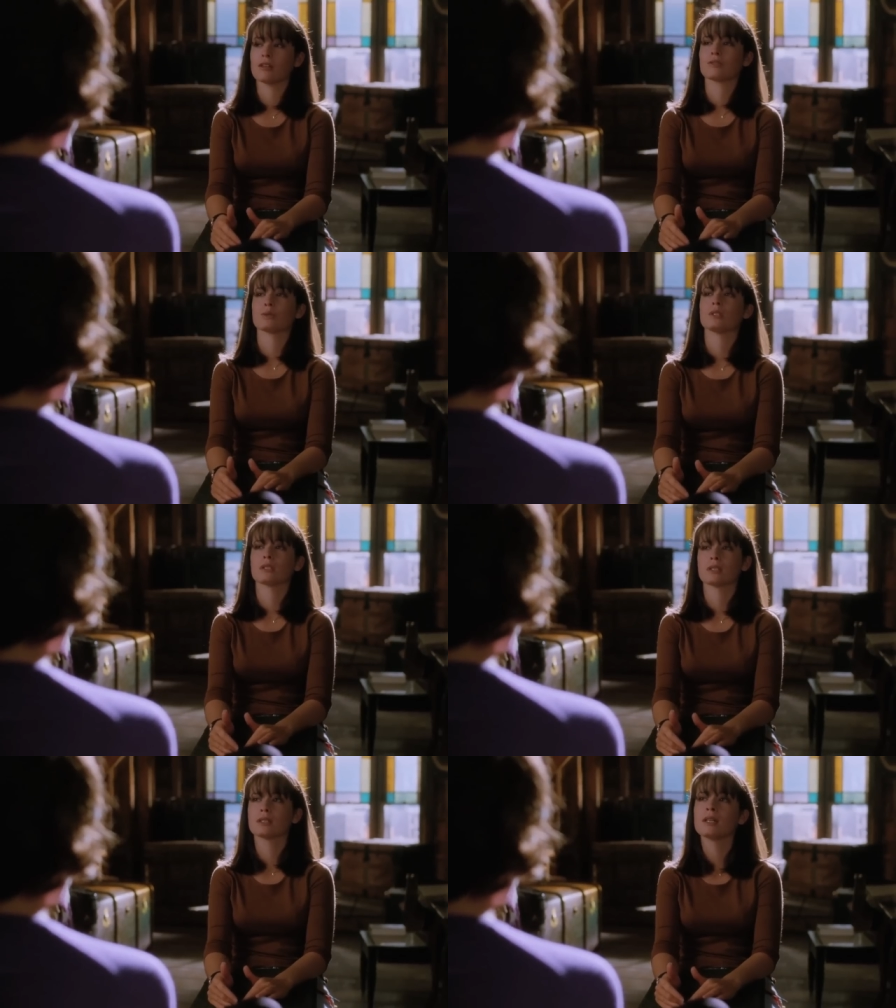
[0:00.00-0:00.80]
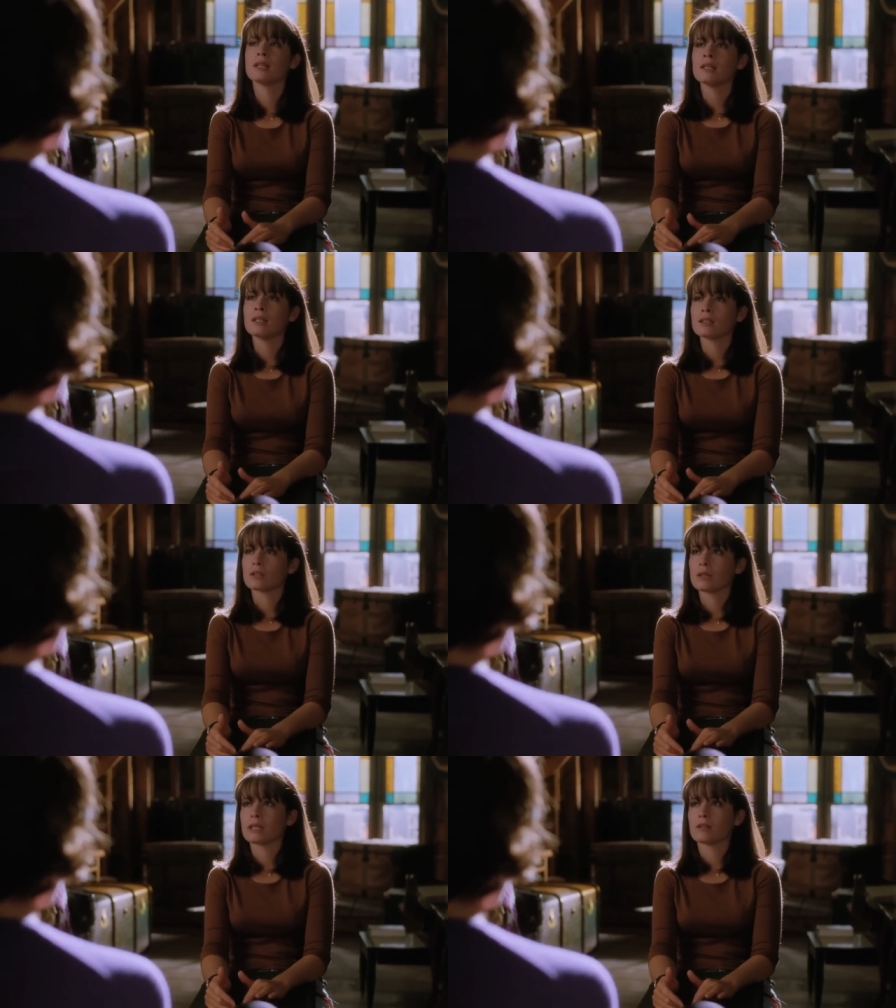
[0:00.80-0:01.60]
Even in the second episode,
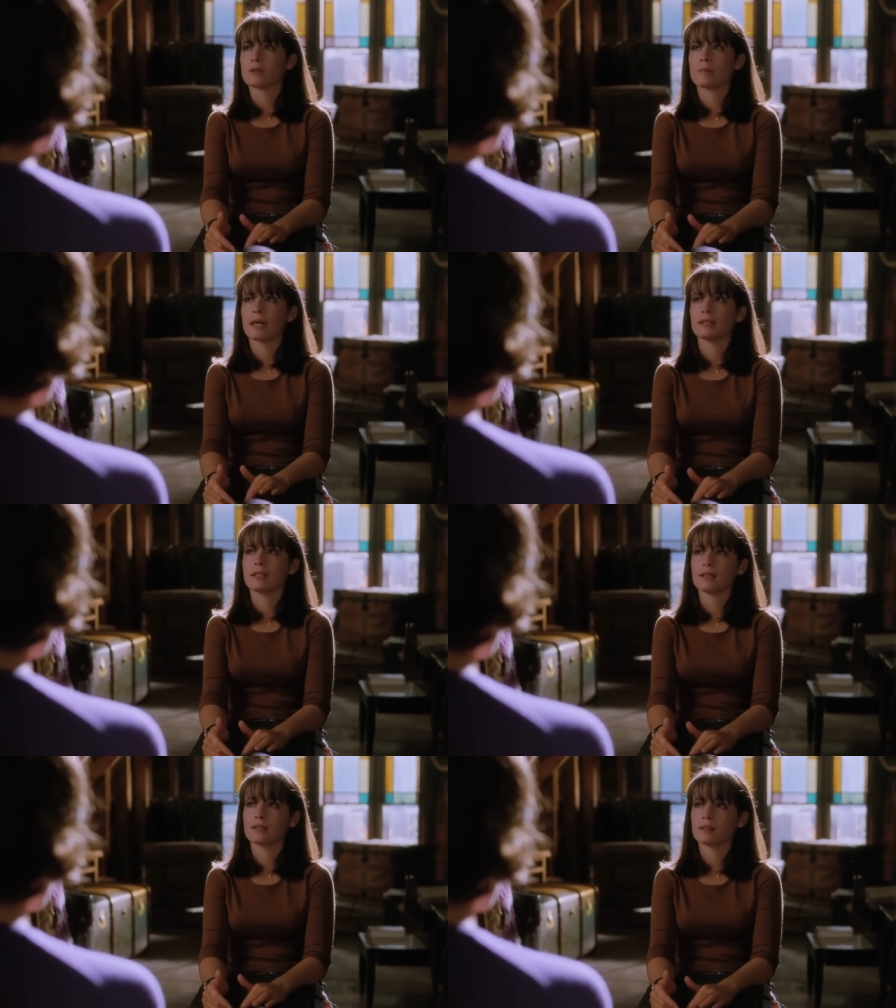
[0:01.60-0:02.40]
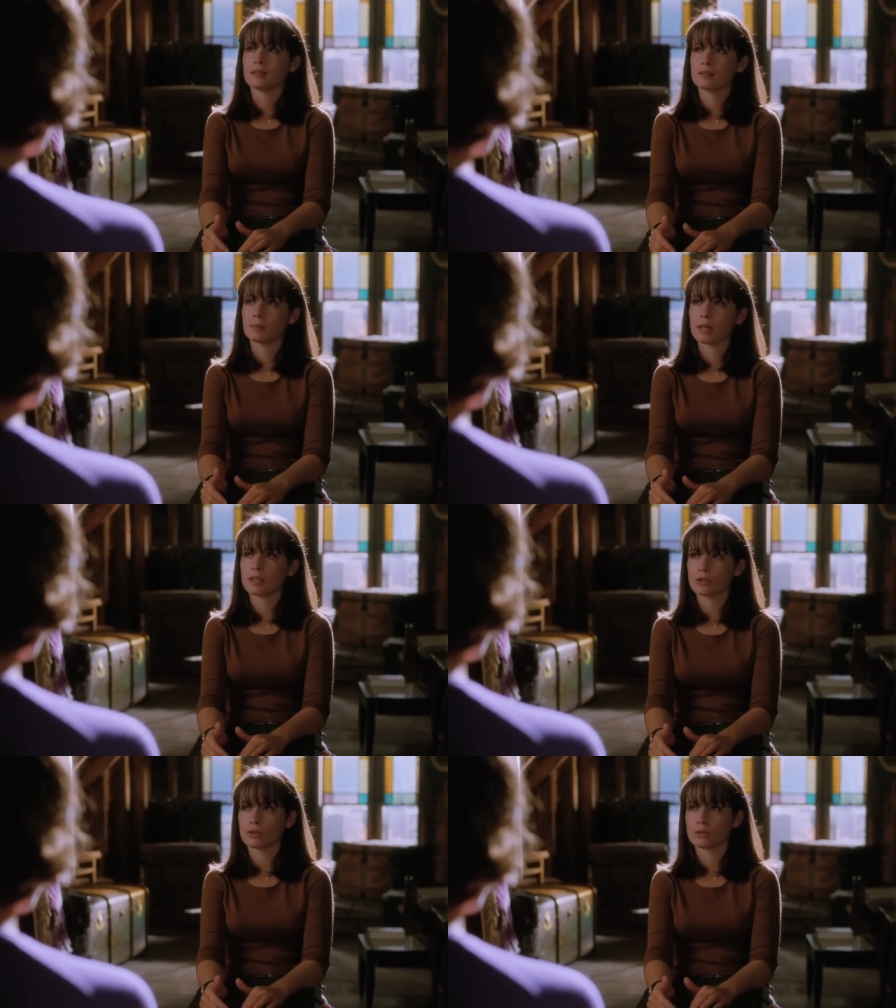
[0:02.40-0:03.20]
she was worrying about whether or not they
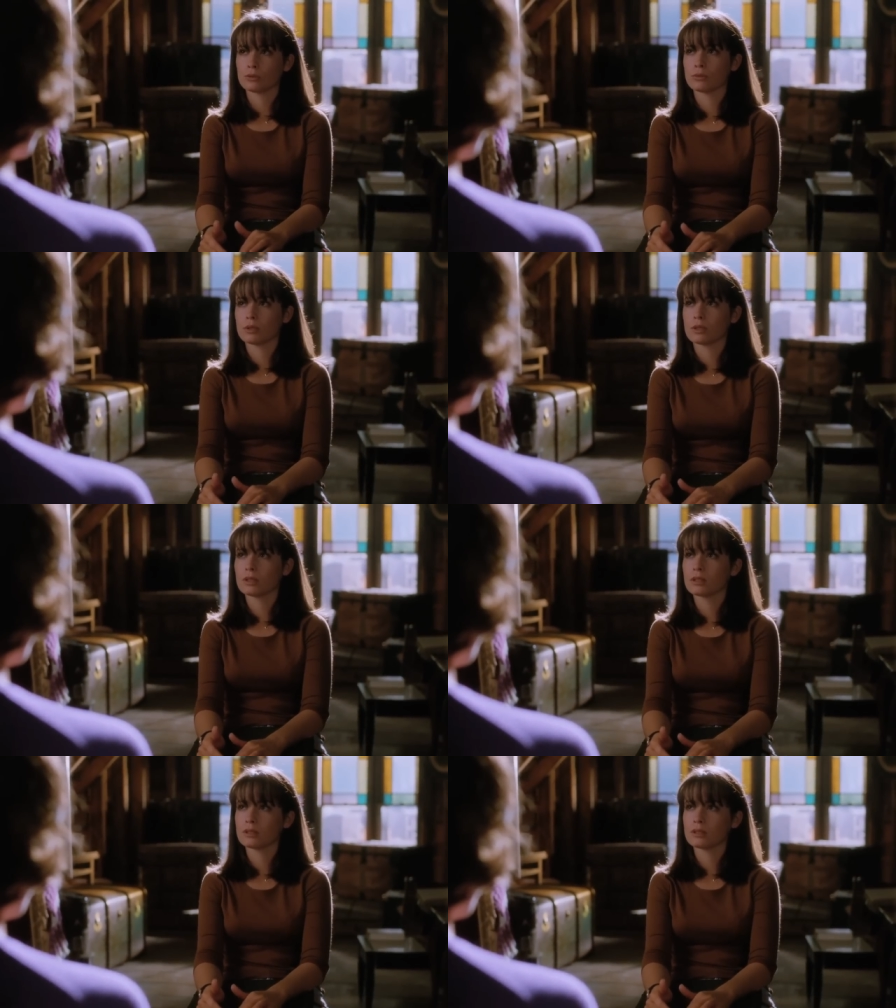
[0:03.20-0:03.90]
might be evil.